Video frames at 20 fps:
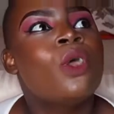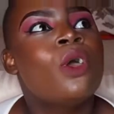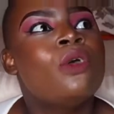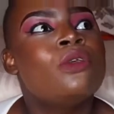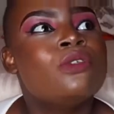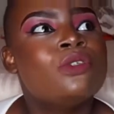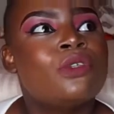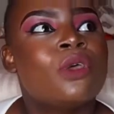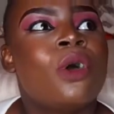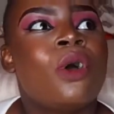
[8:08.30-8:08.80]

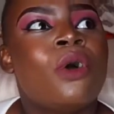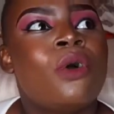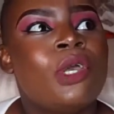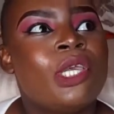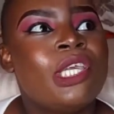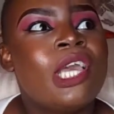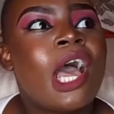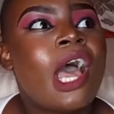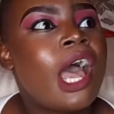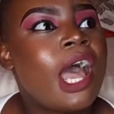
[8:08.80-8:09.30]
So
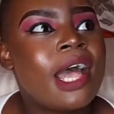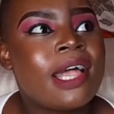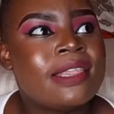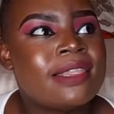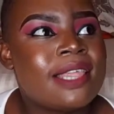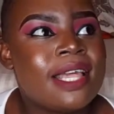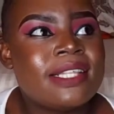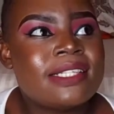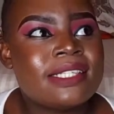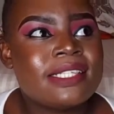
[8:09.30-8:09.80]
yeah,
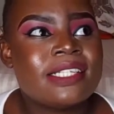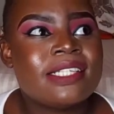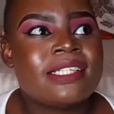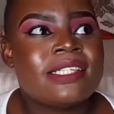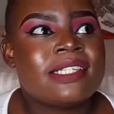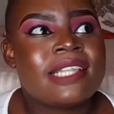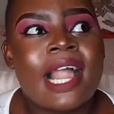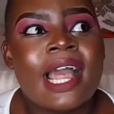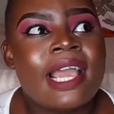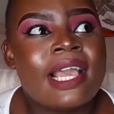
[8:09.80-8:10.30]
that's
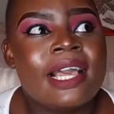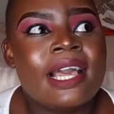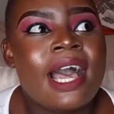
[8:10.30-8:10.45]
just like